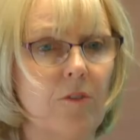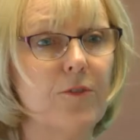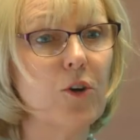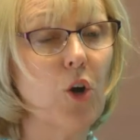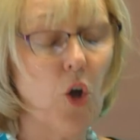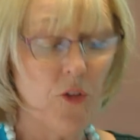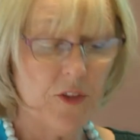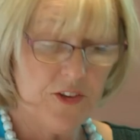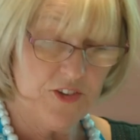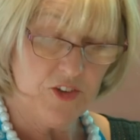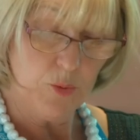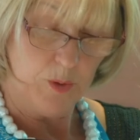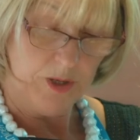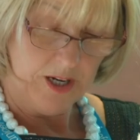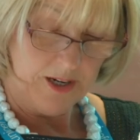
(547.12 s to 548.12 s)
For all this
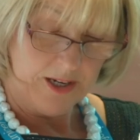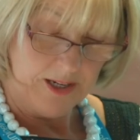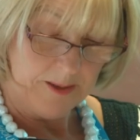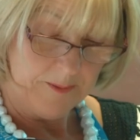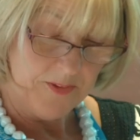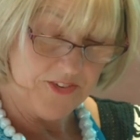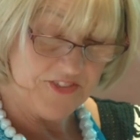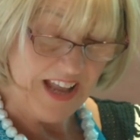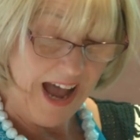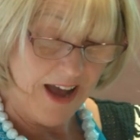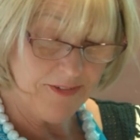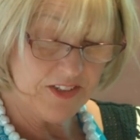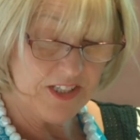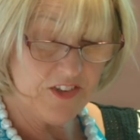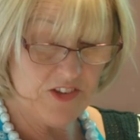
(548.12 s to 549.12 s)
to work,
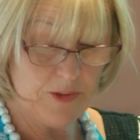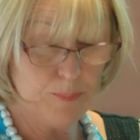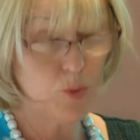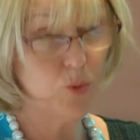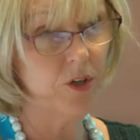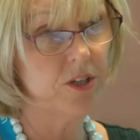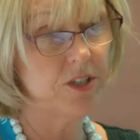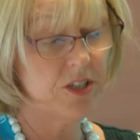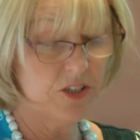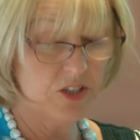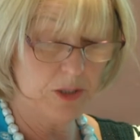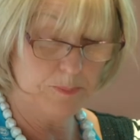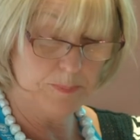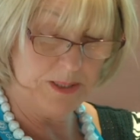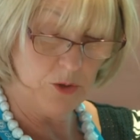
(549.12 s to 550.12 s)
staff need support
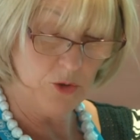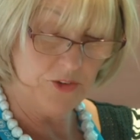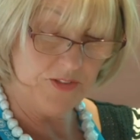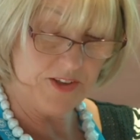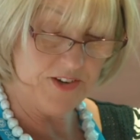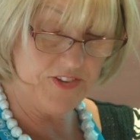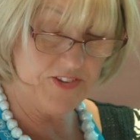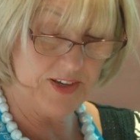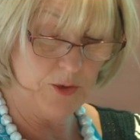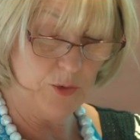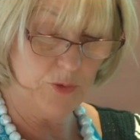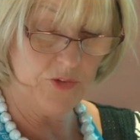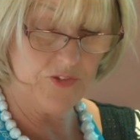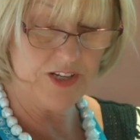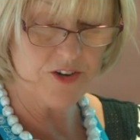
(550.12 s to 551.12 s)
to build their
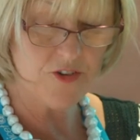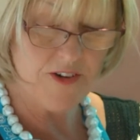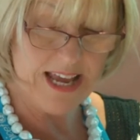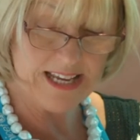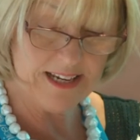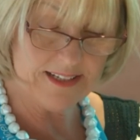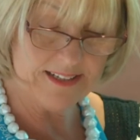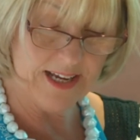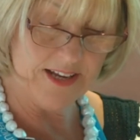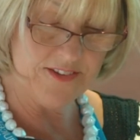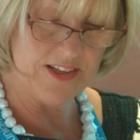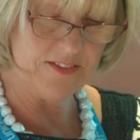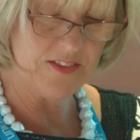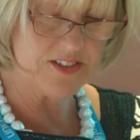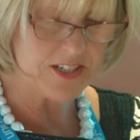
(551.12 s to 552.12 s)
skills in
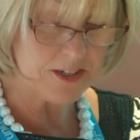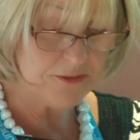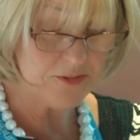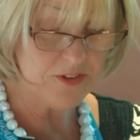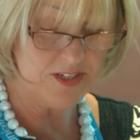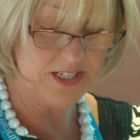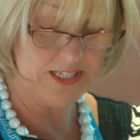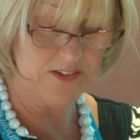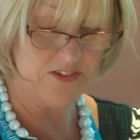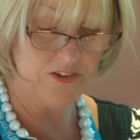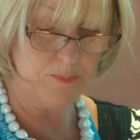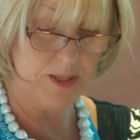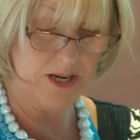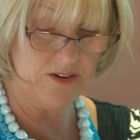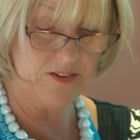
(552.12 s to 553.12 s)
recognising the different needs
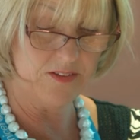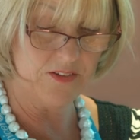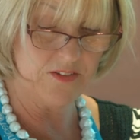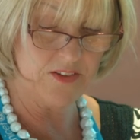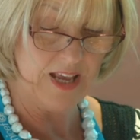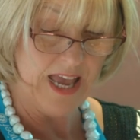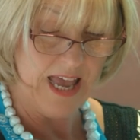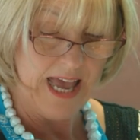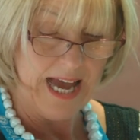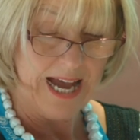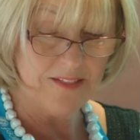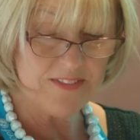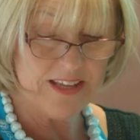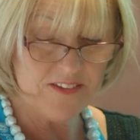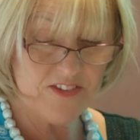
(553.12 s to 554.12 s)
of parents
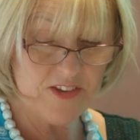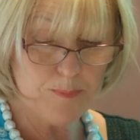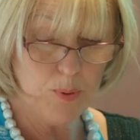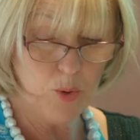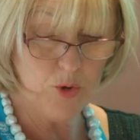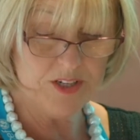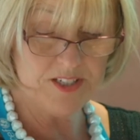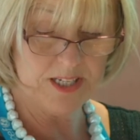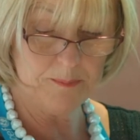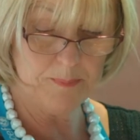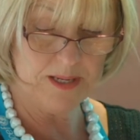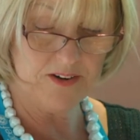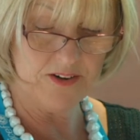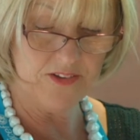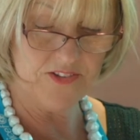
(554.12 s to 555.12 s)
and then supporting
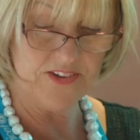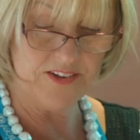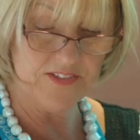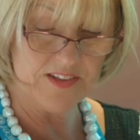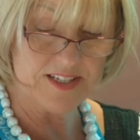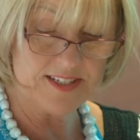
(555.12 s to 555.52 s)
parents as they